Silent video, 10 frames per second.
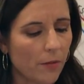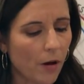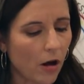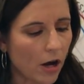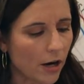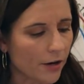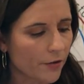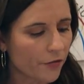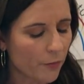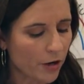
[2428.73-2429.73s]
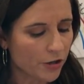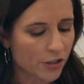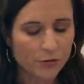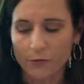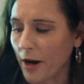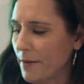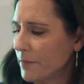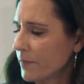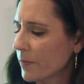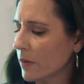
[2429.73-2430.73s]
our nursery rhyme.
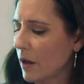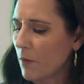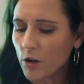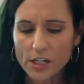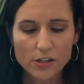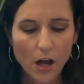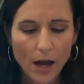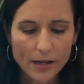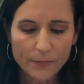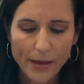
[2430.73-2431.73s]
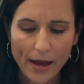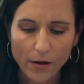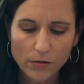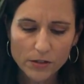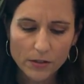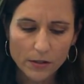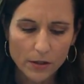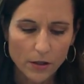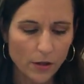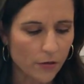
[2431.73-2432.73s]
I want to talk about
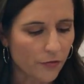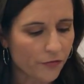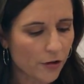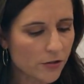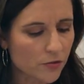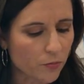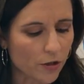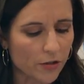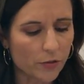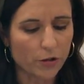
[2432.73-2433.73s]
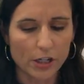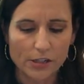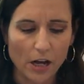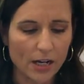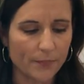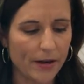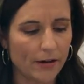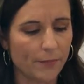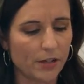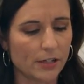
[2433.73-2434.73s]
the first word that we're going to talk
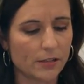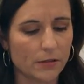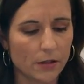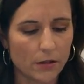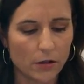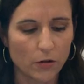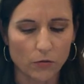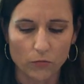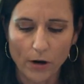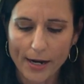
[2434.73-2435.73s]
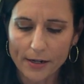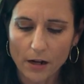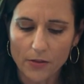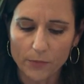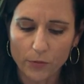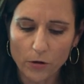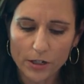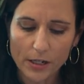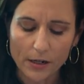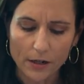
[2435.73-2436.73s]
about. I'm going to write it on the board
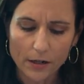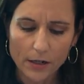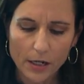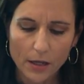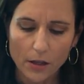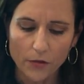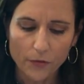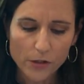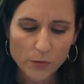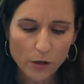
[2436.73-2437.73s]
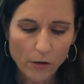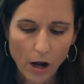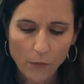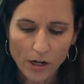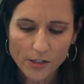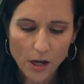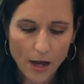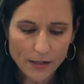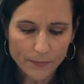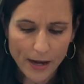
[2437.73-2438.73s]
here. The first word I want to
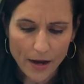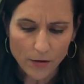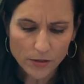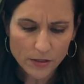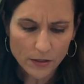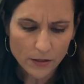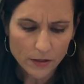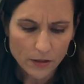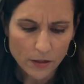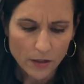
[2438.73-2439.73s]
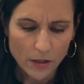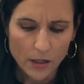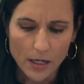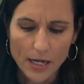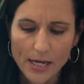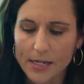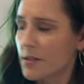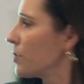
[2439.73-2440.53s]
talk about is